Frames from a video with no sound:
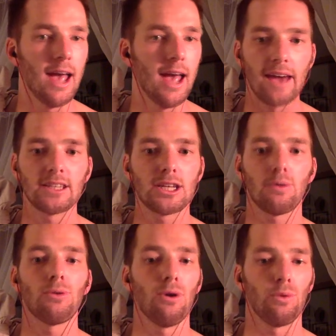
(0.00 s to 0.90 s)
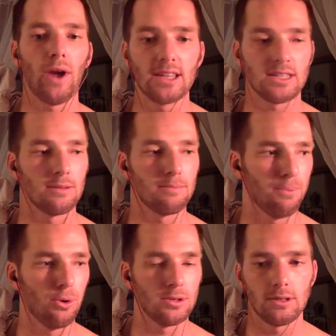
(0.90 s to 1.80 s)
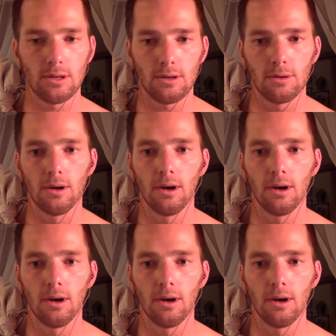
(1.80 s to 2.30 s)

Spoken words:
and that's just what we were raised and born to do.